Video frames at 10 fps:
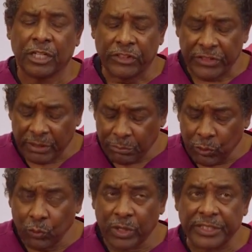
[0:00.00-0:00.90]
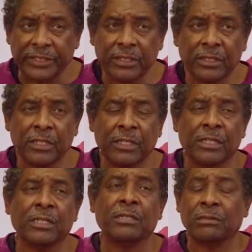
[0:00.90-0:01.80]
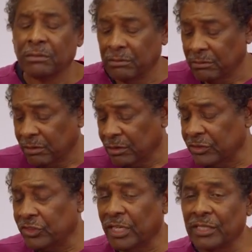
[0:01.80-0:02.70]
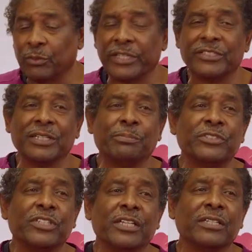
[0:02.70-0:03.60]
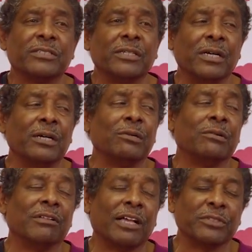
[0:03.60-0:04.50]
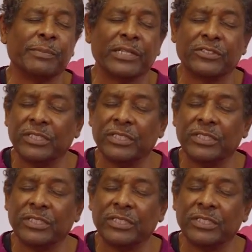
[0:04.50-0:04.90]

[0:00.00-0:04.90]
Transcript: Number 1, Uncle Charlie wakes up and says, oh, I was about to